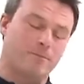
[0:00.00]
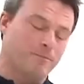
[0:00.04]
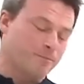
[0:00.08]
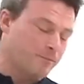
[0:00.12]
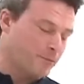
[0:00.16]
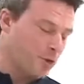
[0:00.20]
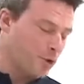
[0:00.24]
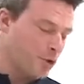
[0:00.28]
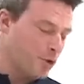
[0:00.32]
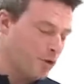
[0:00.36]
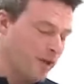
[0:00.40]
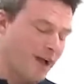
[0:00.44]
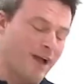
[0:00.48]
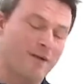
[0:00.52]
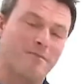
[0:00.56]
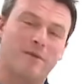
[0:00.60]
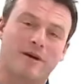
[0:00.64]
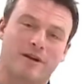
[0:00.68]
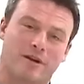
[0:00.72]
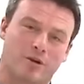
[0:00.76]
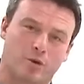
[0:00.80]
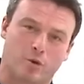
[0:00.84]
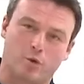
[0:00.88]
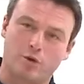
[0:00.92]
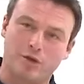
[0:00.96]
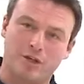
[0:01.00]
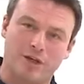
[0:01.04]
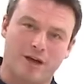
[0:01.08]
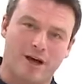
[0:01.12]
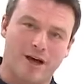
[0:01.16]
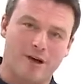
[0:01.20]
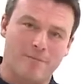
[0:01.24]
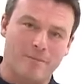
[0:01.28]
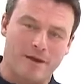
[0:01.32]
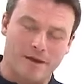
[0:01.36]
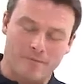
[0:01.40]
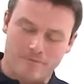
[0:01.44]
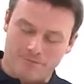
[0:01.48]
base frames in this
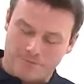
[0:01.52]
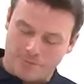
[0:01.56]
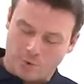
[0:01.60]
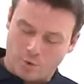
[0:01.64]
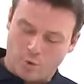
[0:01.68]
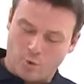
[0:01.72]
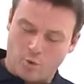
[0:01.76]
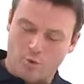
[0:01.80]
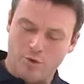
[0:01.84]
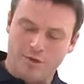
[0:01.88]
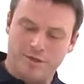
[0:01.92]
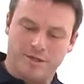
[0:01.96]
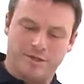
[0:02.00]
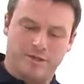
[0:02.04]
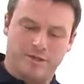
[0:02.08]
modular plate